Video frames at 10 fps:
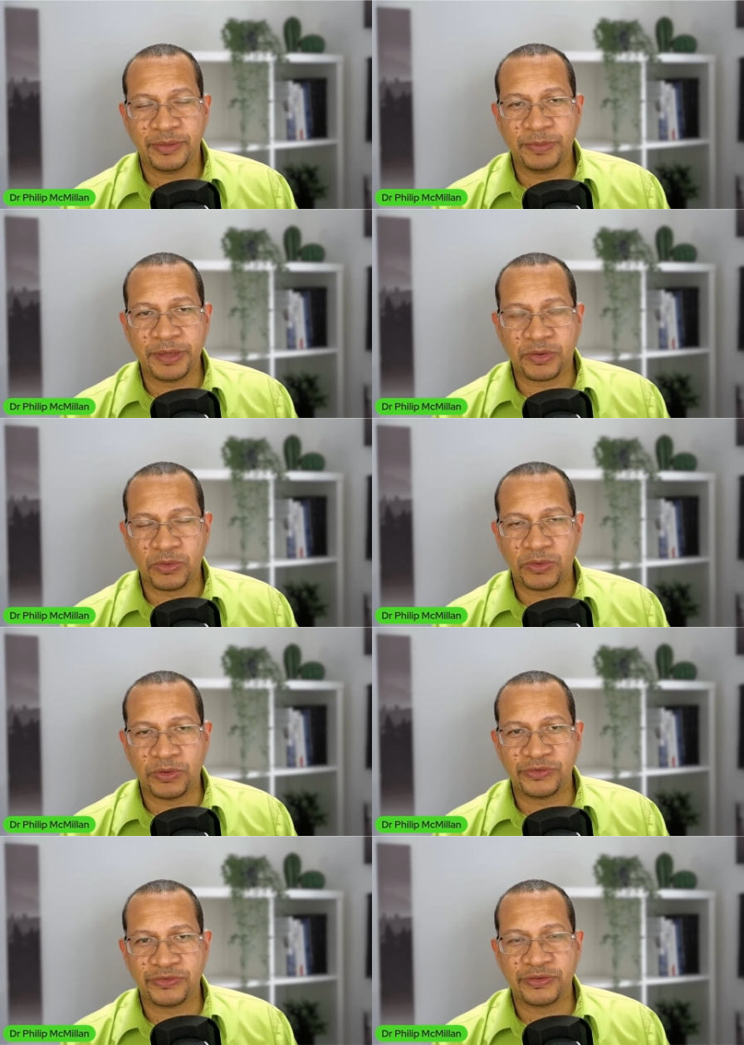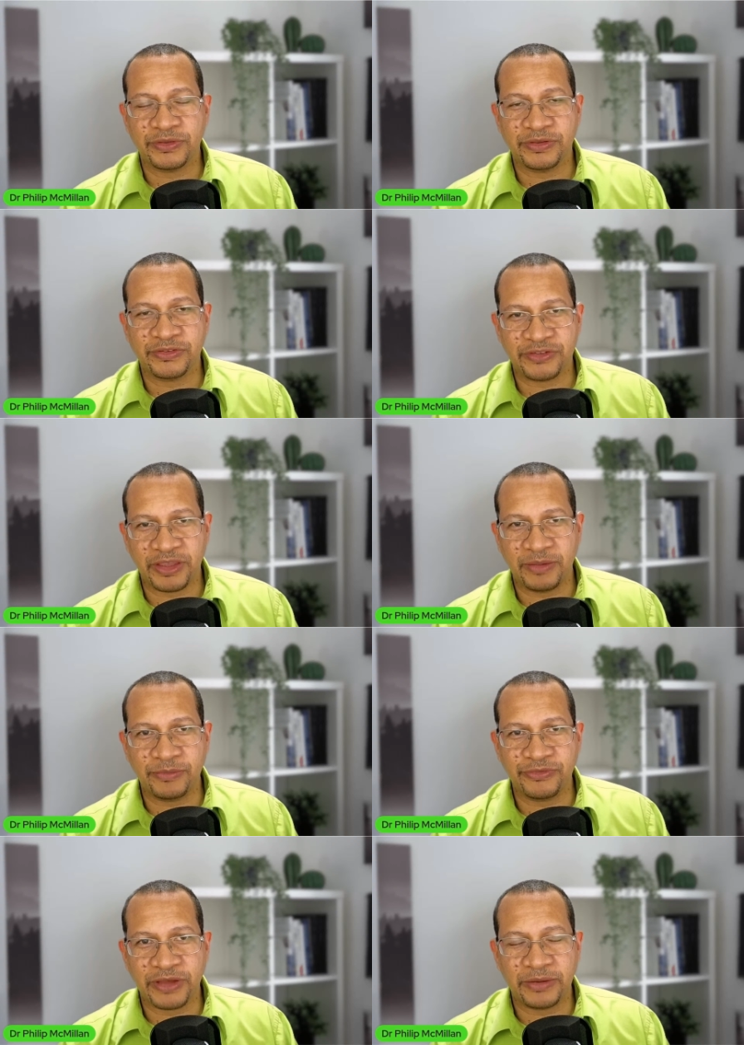Because the
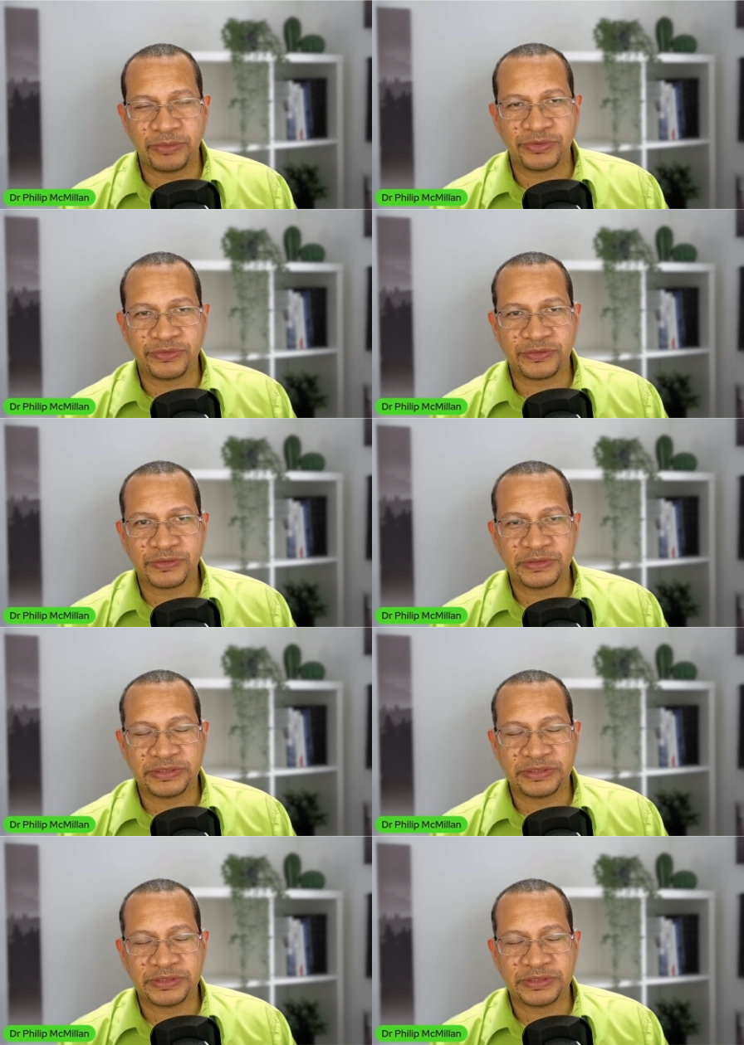same virus